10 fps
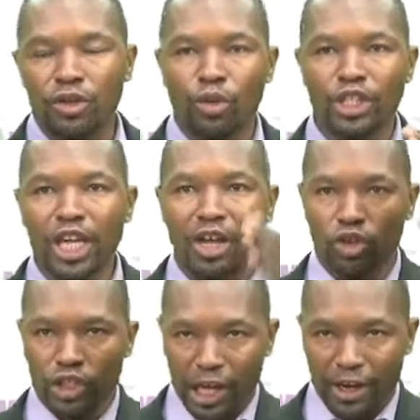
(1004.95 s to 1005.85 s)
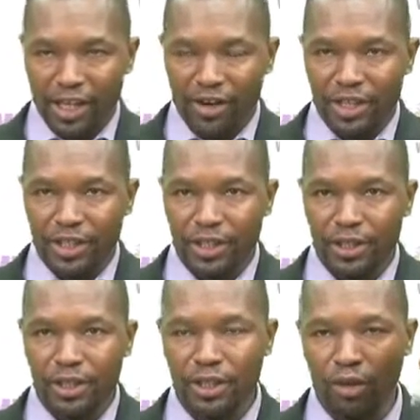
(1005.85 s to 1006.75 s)
which are those
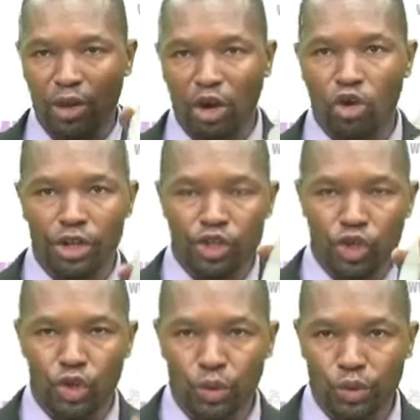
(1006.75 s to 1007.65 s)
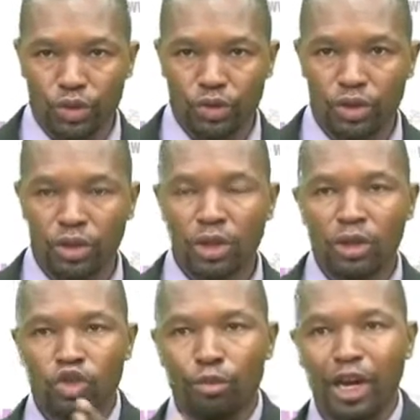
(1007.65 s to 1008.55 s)
characteristics that we are going to use
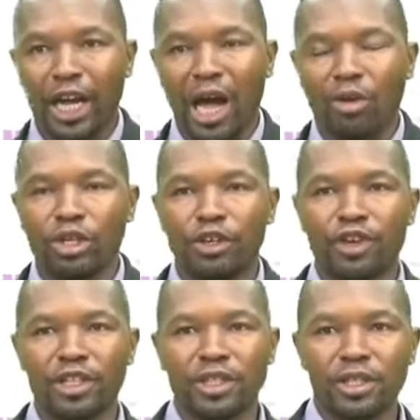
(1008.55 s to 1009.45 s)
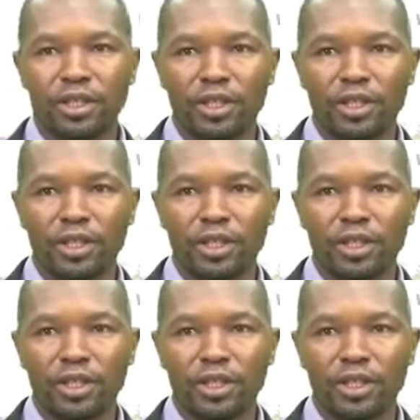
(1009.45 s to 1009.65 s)
to bring out the differences.